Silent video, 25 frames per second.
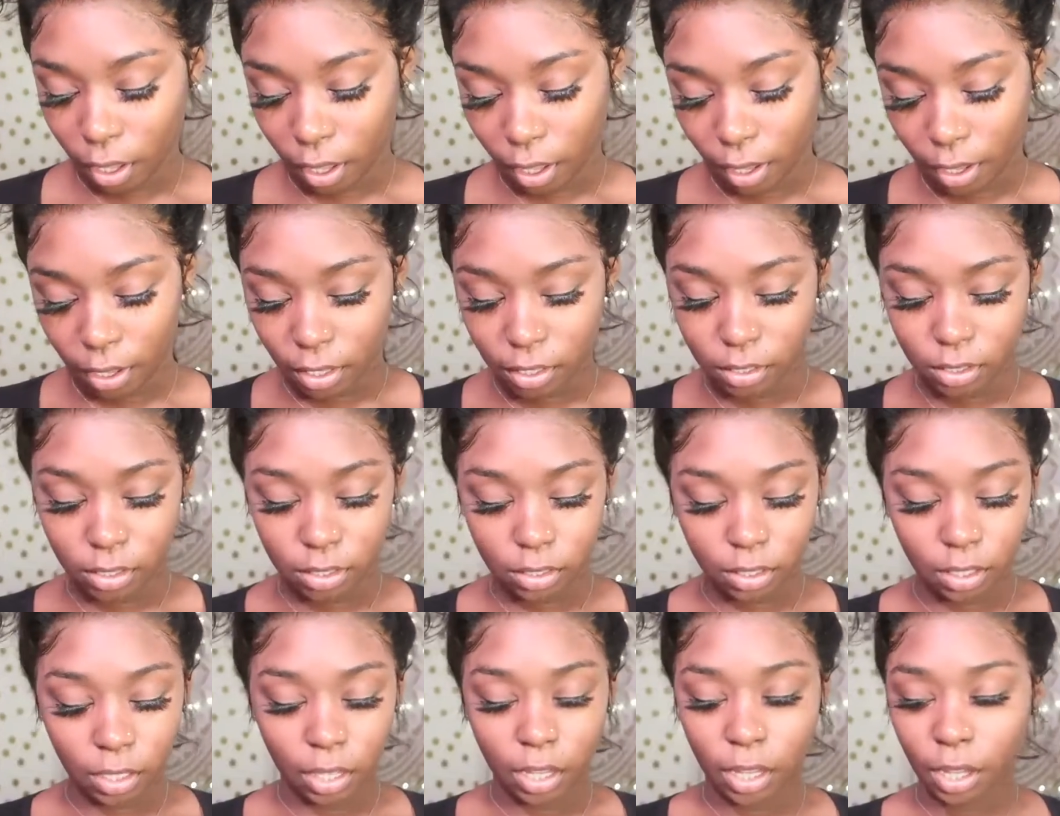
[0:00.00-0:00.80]
And
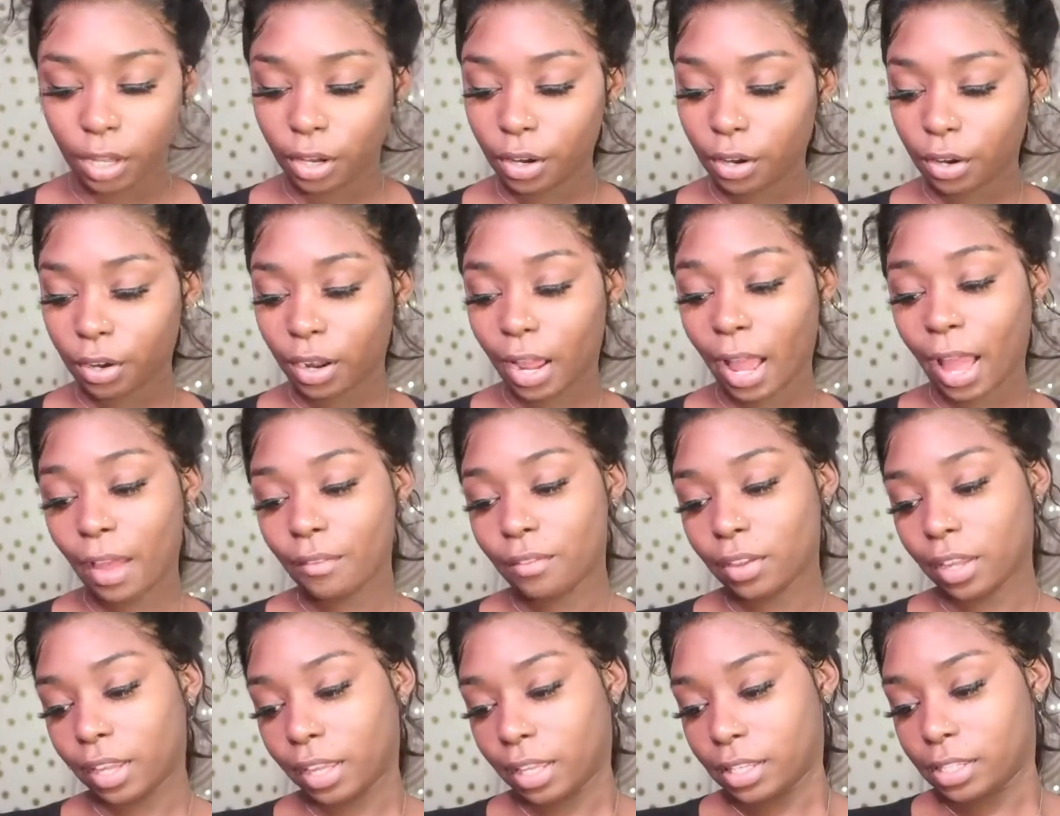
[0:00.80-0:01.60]
the hair, I
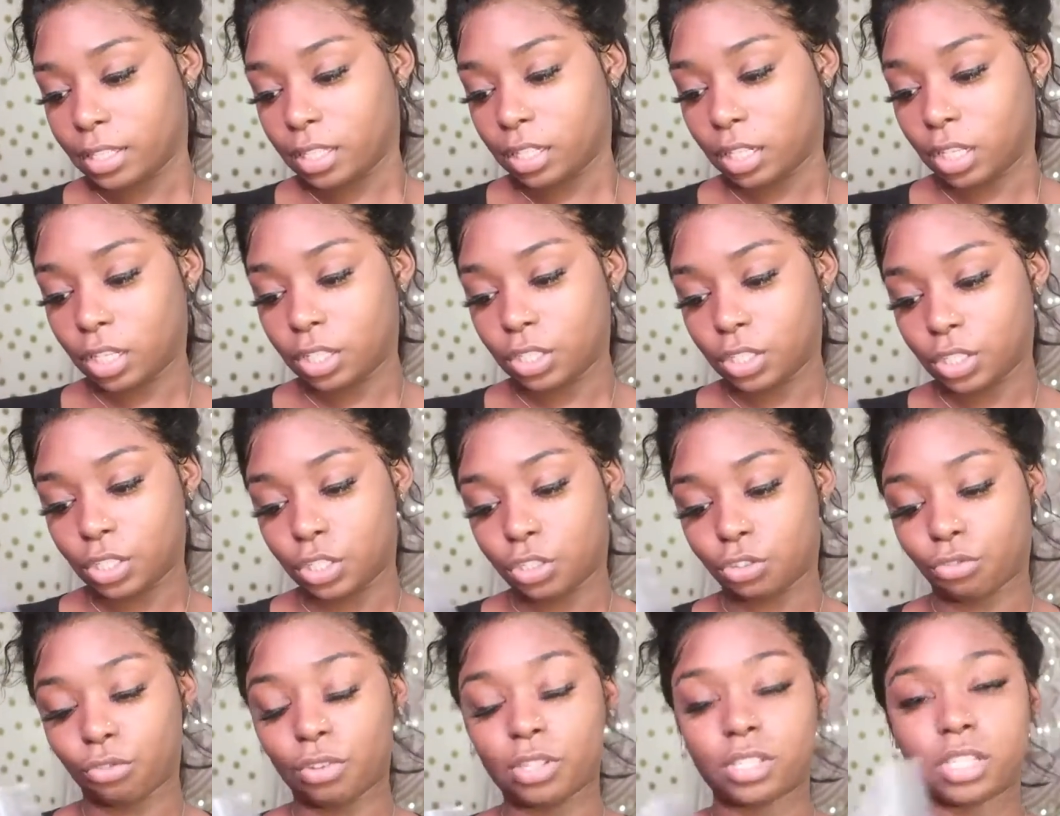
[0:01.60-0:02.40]
have an
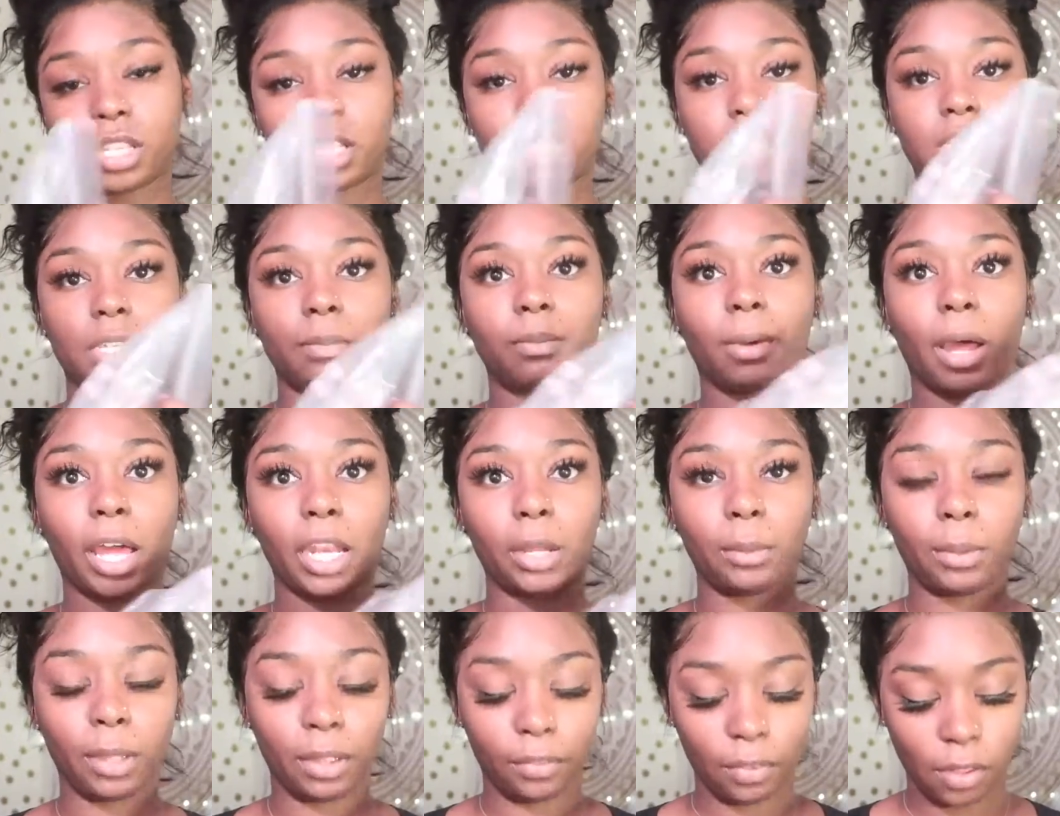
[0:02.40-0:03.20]
18-inch 360
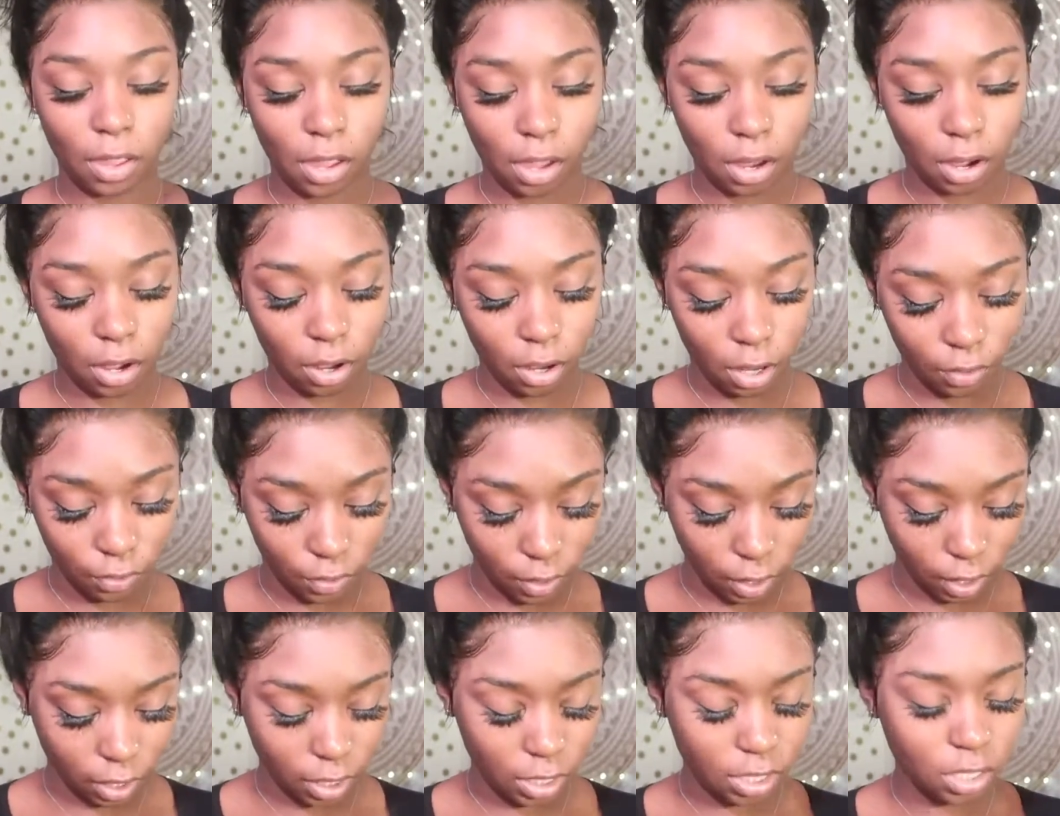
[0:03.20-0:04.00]
body wave hair. I
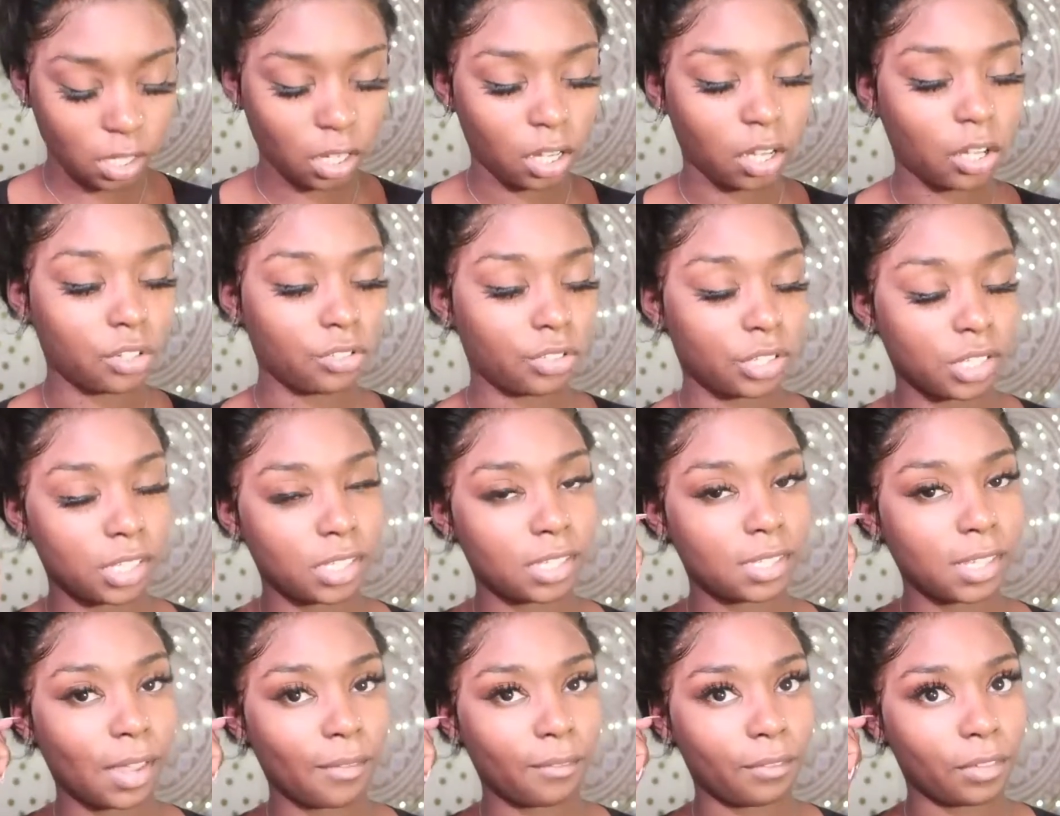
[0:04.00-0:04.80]
think it's
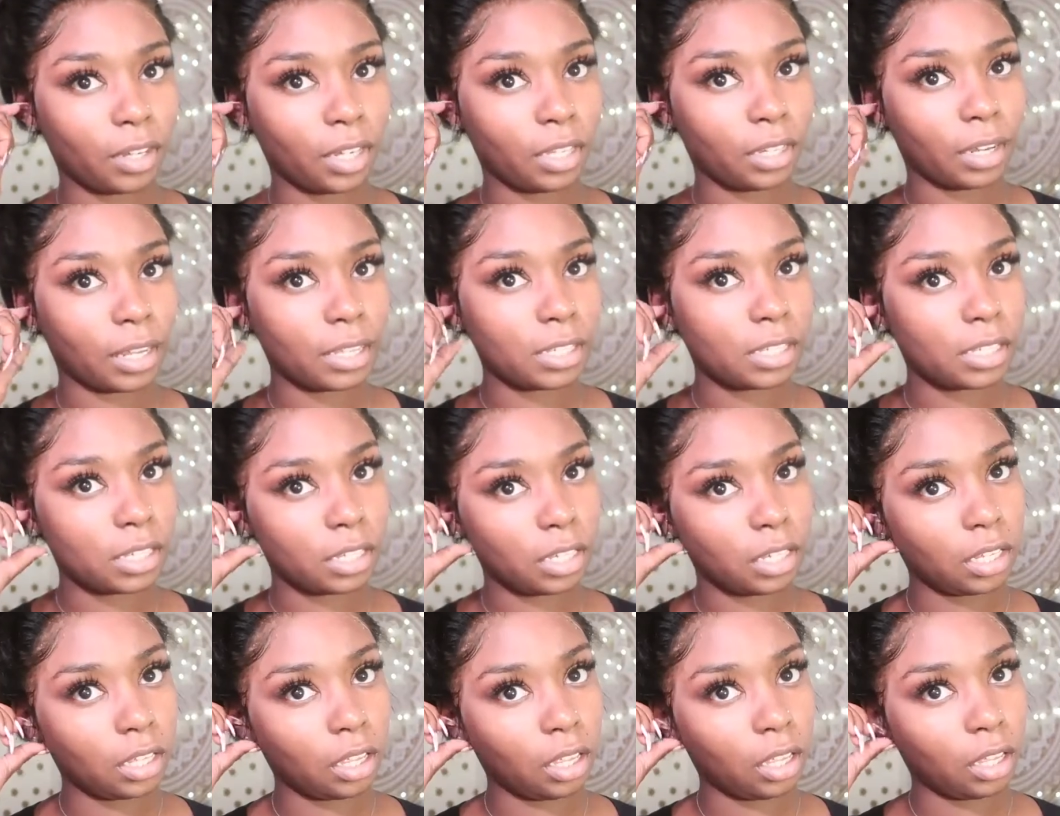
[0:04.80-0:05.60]
170
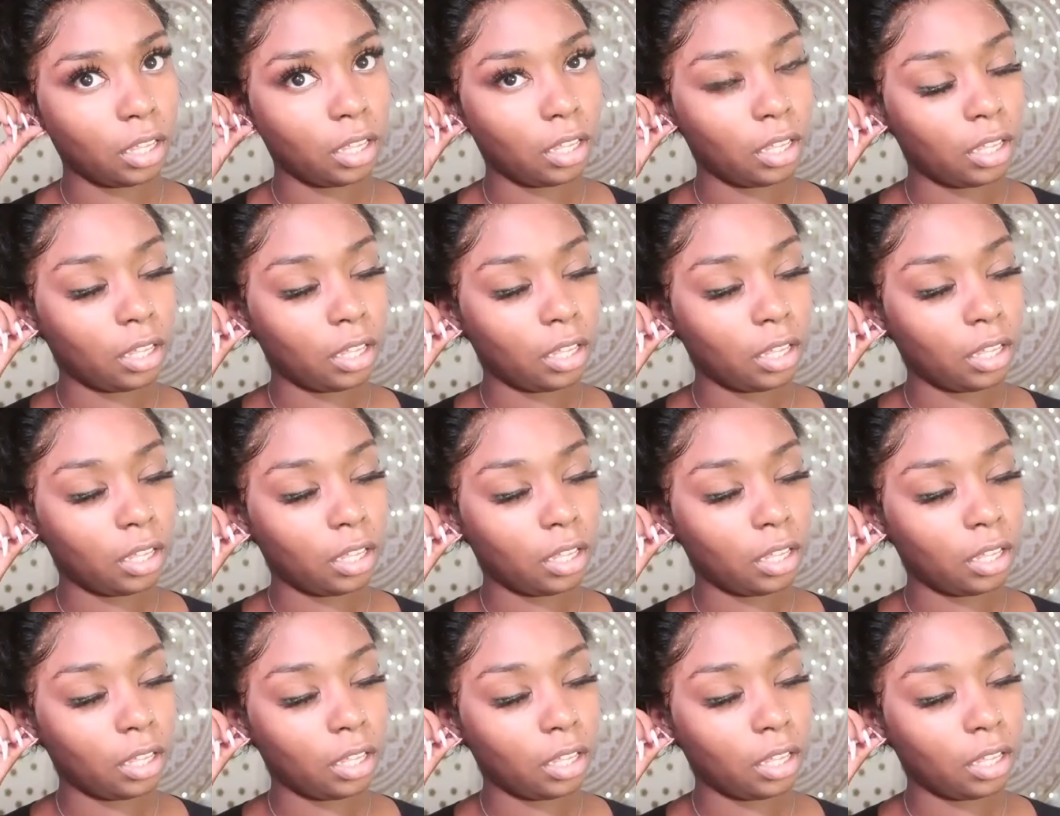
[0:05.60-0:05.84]
density.